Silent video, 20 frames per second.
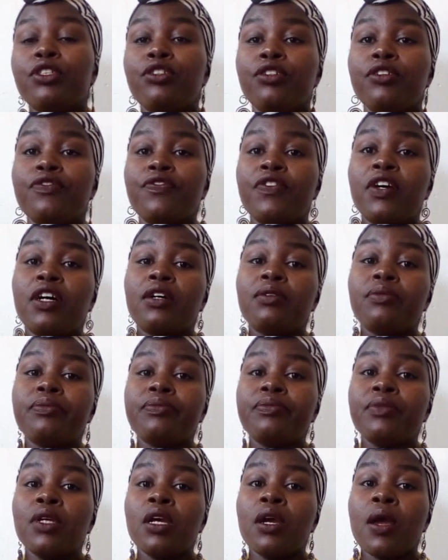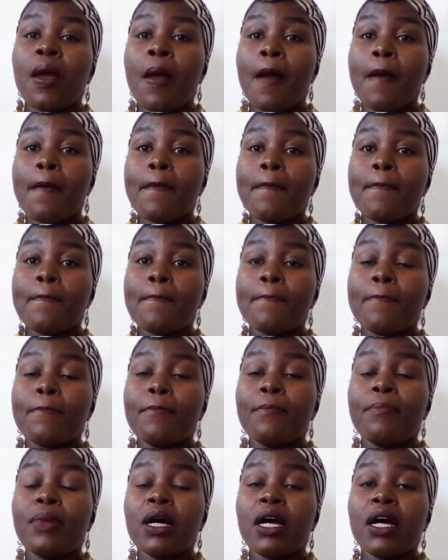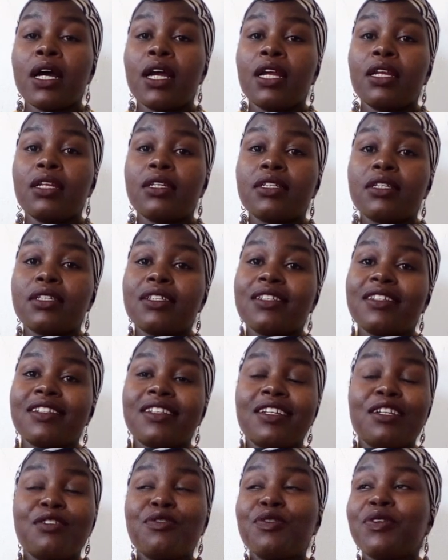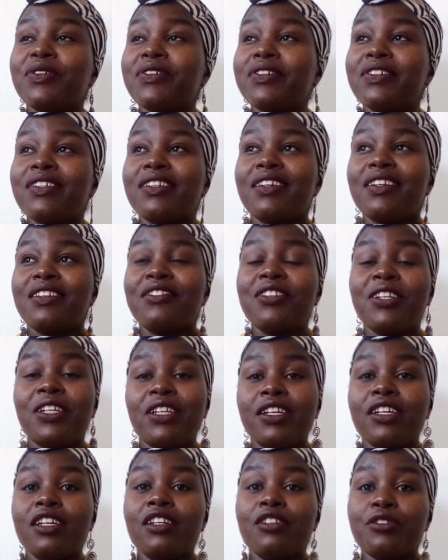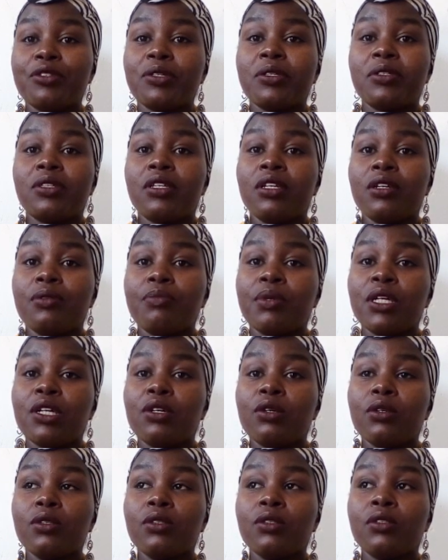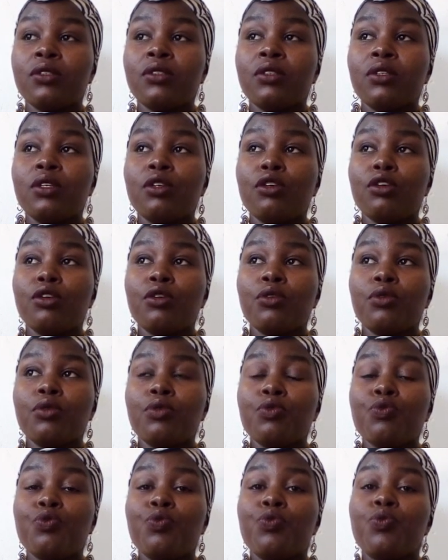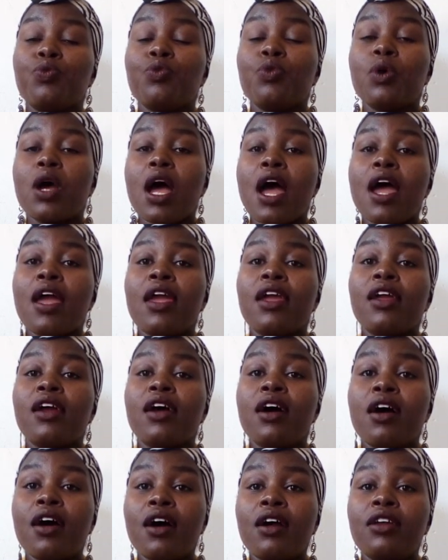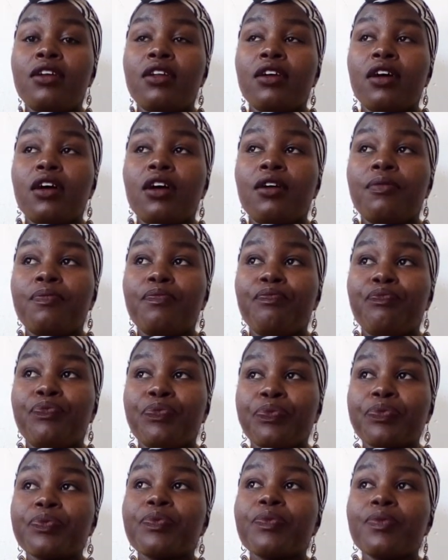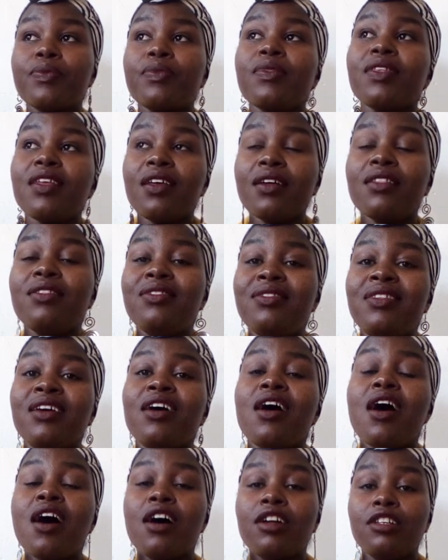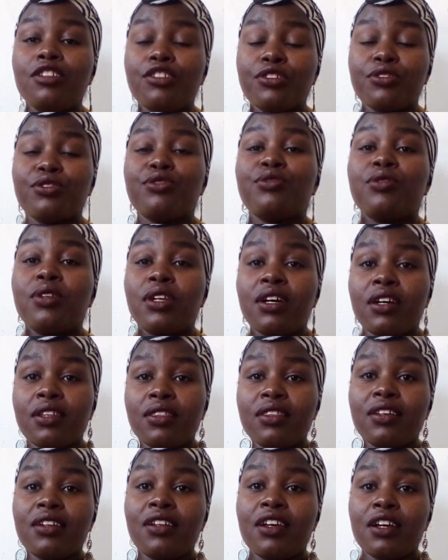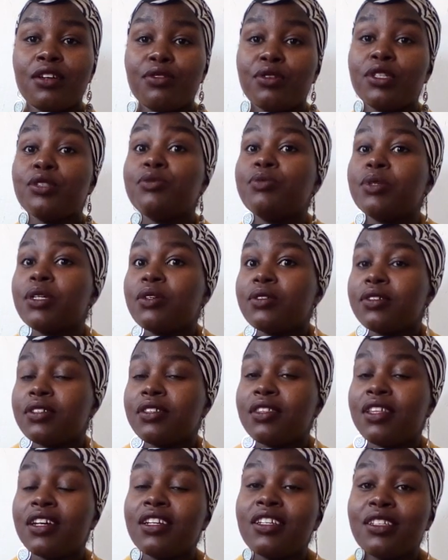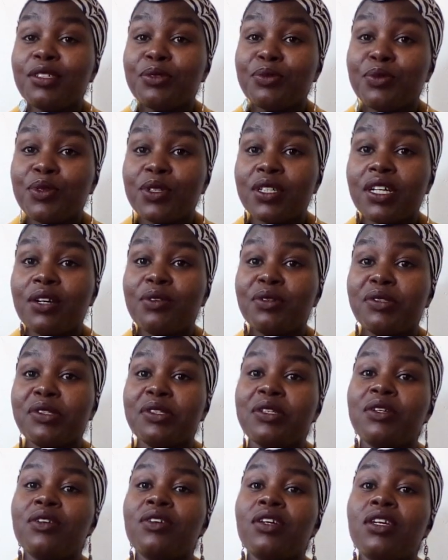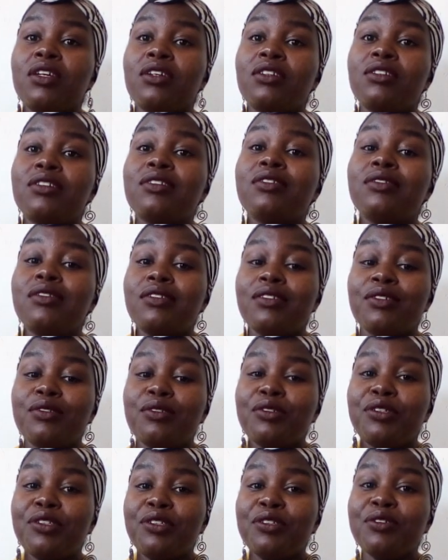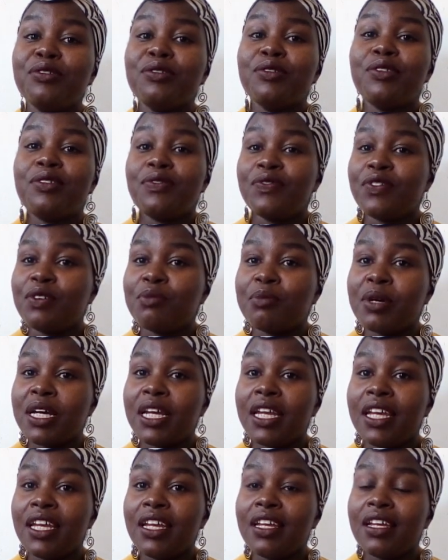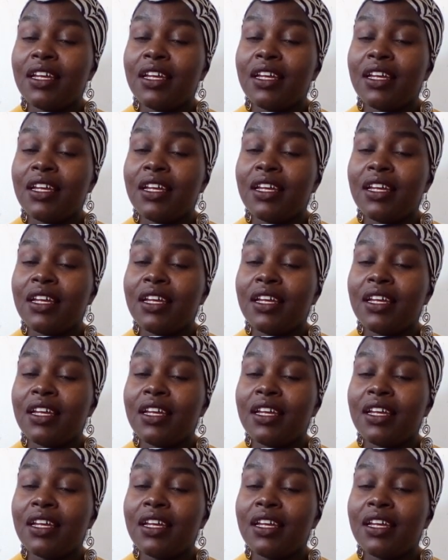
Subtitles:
Yufa. But it was really interesting because I had the urge to learn the language, because that is what I was going to use for my